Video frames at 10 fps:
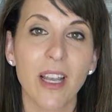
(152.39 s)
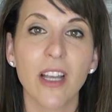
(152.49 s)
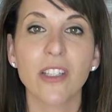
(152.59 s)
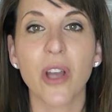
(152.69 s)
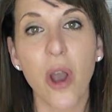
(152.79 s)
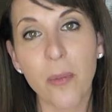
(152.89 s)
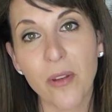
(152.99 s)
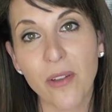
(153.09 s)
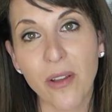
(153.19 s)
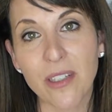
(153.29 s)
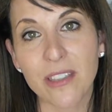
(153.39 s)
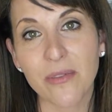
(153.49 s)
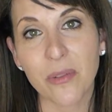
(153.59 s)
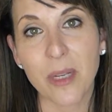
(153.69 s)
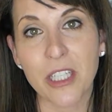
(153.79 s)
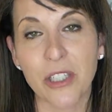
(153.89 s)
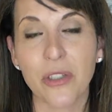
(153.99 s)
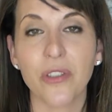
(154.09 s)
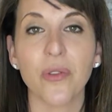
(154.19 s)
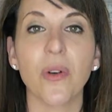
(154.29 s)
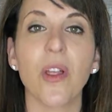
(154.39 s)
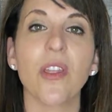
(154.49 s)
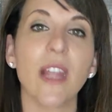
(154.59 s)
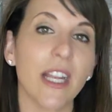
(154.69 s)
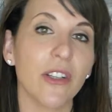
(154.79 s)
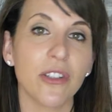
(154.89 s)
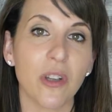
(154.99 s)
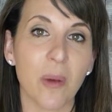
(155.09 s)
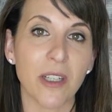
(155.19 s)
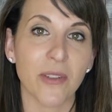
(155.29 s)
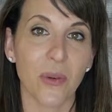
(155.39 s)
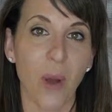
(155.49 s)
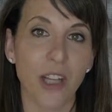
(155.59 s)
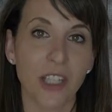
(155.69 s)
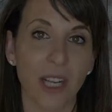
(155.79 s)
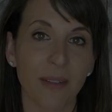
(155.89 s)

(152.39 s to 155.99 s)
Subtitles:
So I hope you found this information useful. Thank you so much for watching.